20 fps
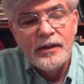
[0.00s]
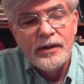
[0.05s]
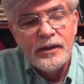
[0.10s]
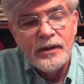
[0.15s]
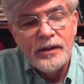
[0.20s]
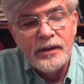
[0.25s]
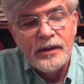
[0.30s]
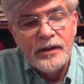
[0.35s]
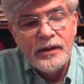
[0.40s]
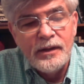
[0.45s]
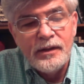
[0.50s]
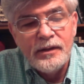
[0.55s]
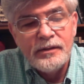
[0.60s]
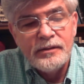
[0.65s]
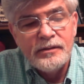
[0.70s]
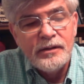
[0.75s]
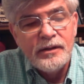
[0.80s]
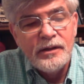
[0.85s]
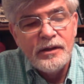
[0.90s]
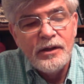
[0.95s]
these
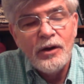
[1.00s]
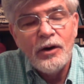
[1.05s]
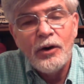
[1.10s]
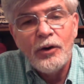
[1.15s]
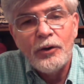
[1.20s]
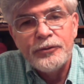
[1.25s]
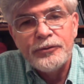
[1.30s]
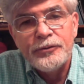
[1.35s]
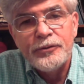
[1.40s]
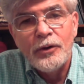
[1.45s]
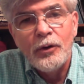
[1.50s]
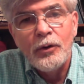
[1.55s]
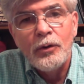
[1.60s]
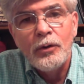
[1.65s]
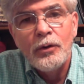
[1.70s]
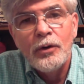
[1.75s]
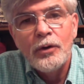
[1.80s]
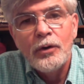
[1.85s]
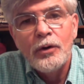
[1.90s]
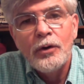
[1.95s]
he also
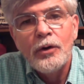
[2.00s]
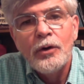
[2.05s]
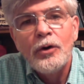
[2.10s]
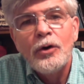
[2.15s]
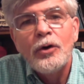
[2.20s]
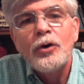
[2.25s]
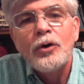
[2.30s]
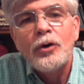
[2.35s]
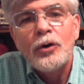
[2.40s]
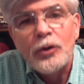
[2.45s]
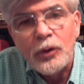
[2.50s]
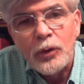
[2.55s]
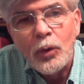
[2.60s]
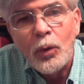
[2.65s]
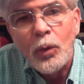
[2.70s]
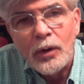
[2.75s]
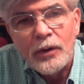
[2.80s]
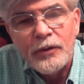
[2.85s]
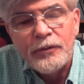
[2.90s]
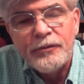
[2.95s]

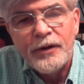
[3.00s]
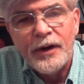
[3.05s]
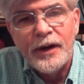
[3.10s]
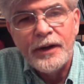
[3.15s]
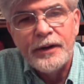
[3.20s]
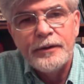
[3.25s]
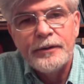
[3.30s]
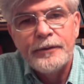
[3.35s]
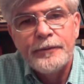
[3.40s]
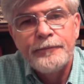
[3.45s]
glorified.